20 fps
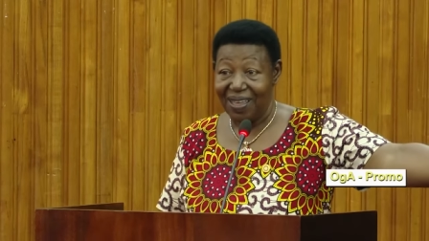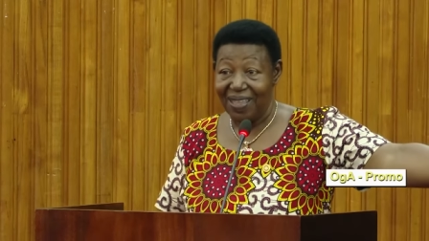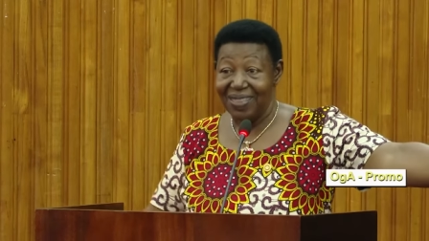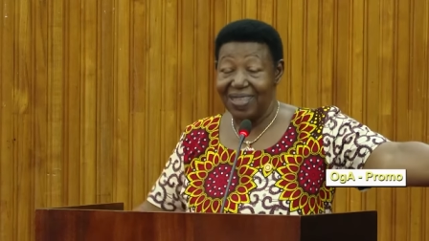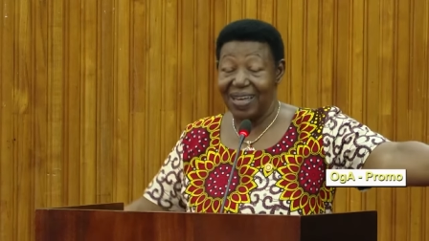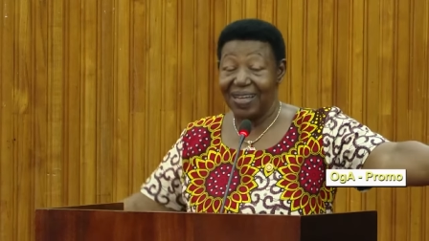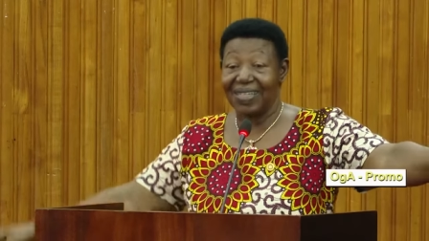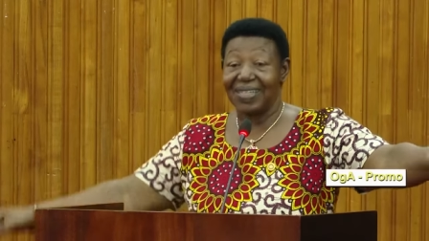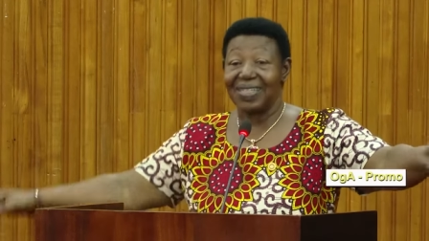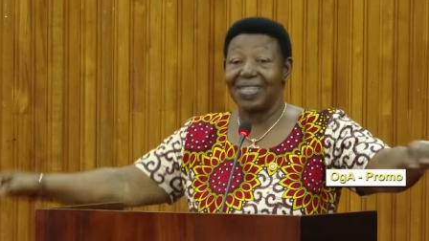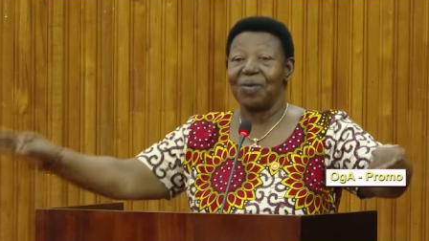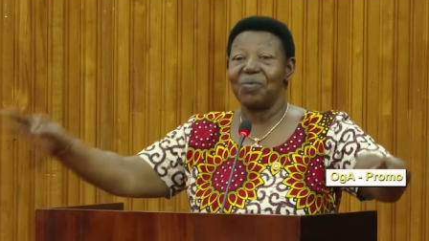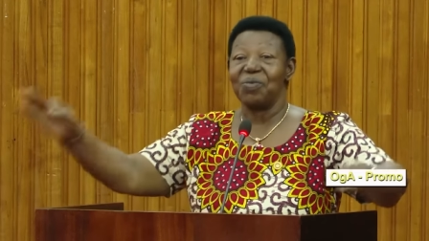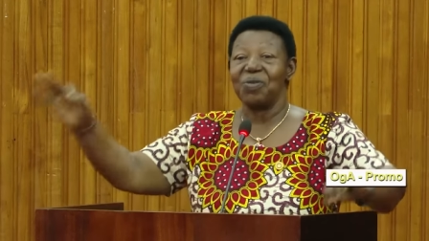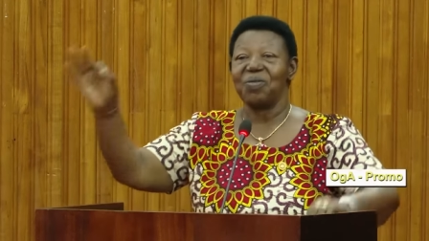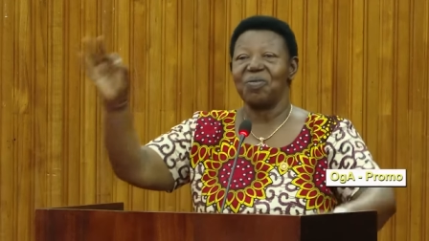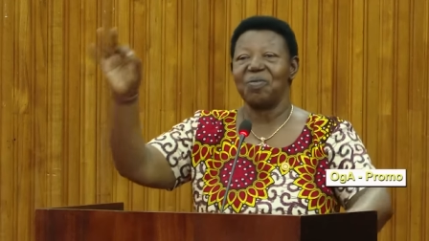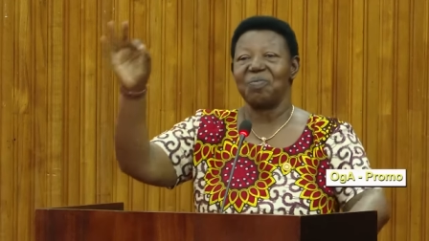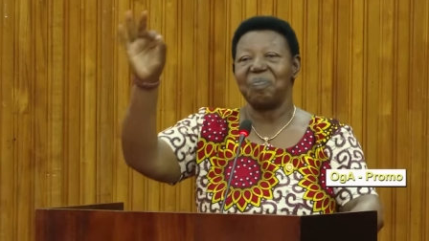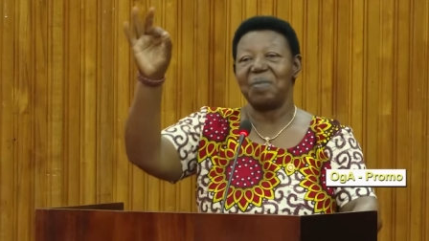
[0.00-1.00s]
that they
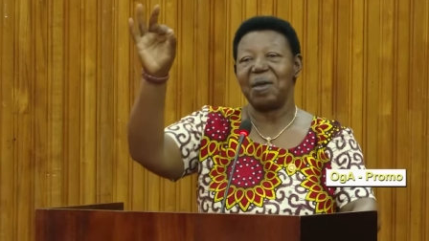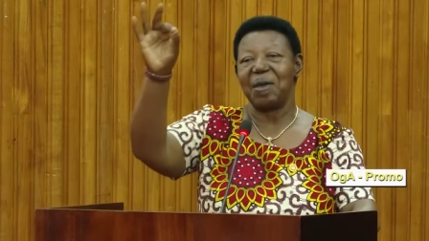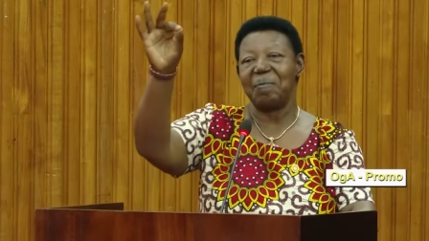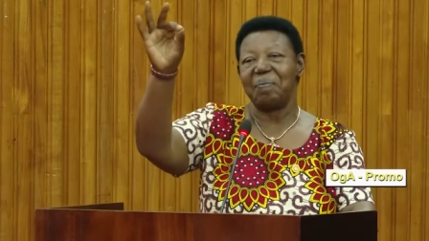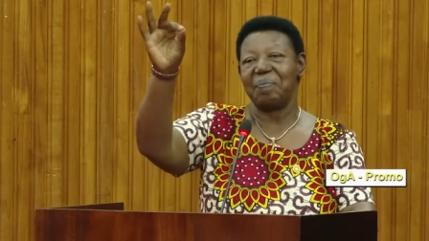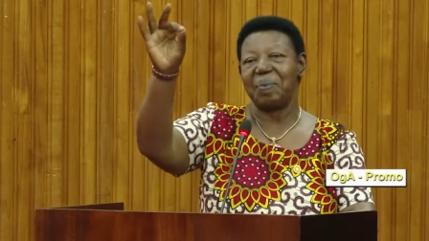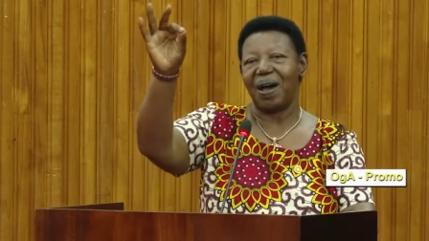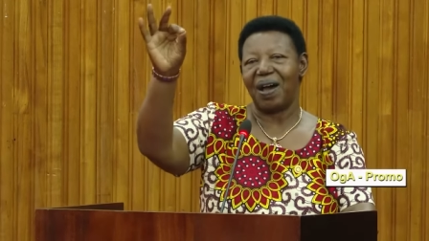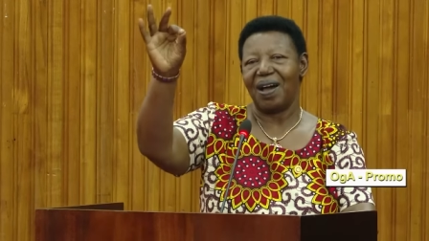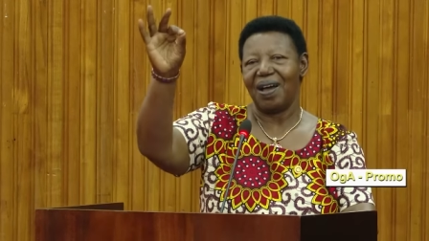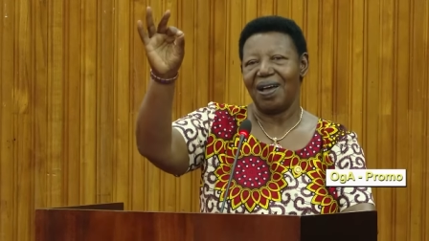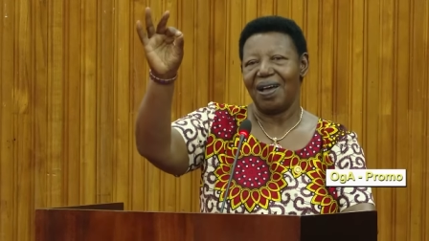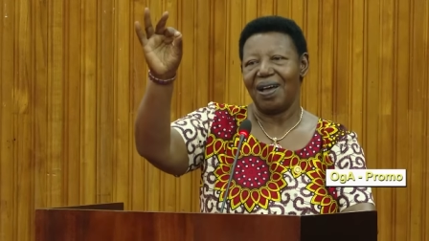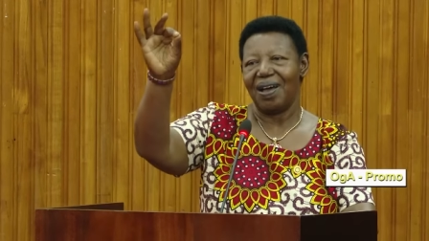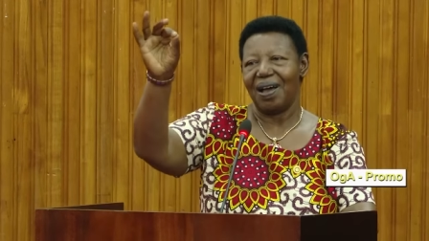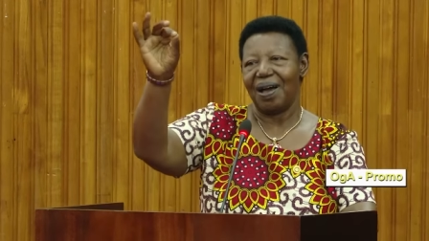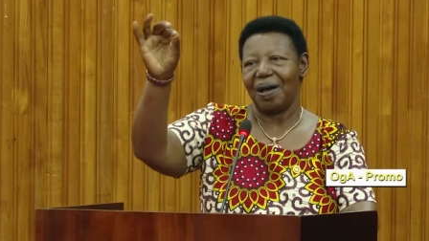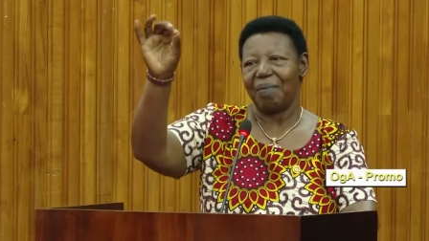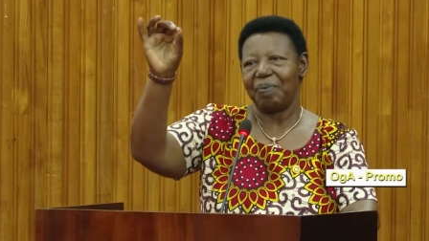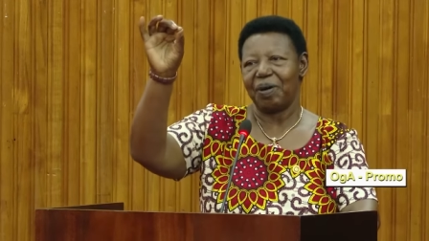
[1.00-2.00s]
will remember
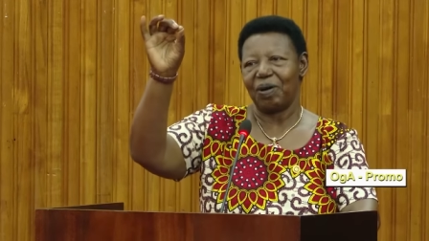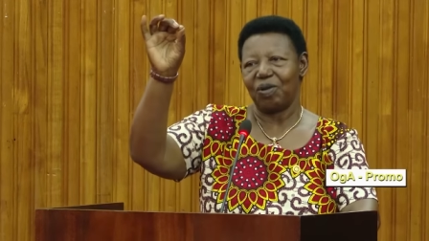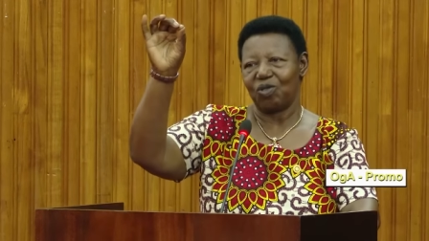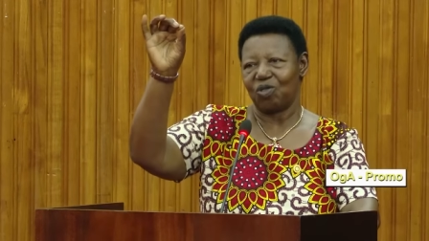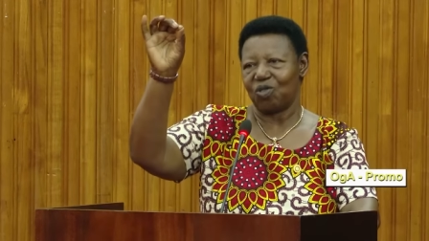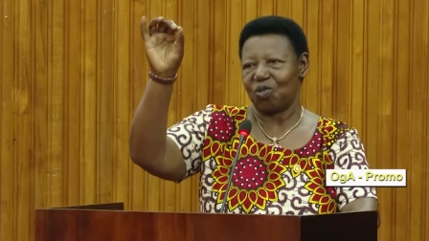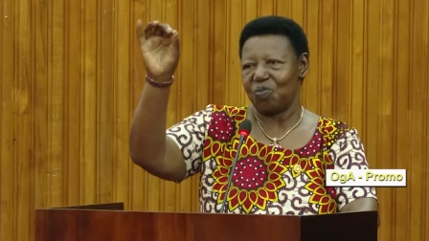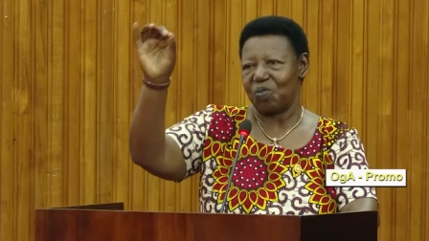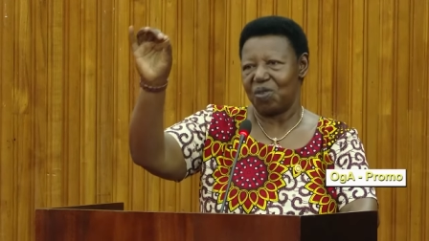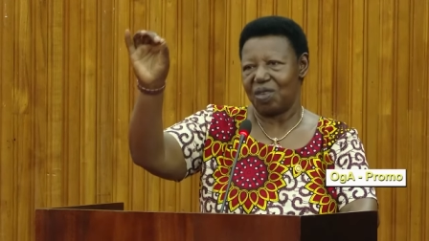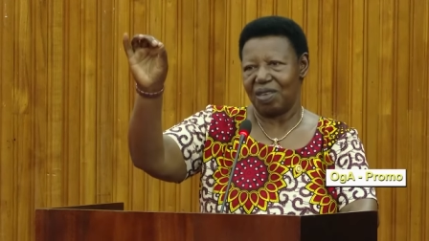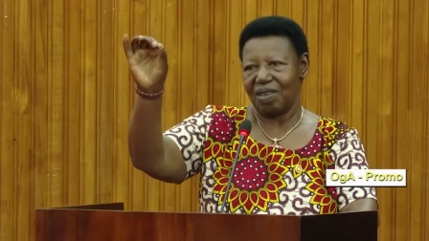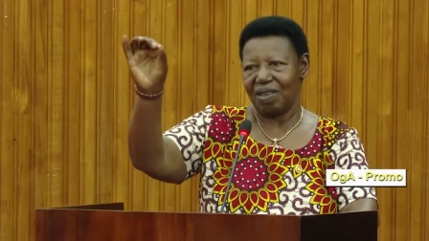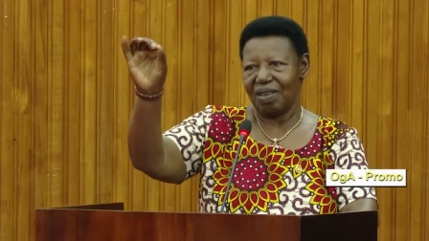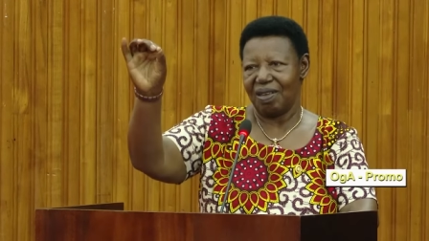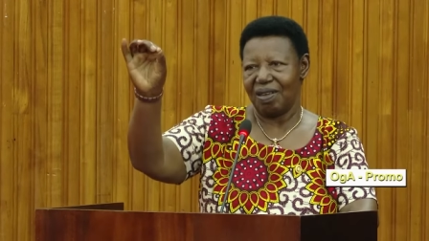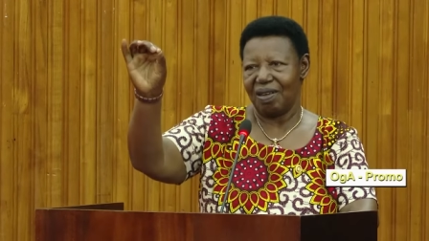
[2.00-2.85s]
about me.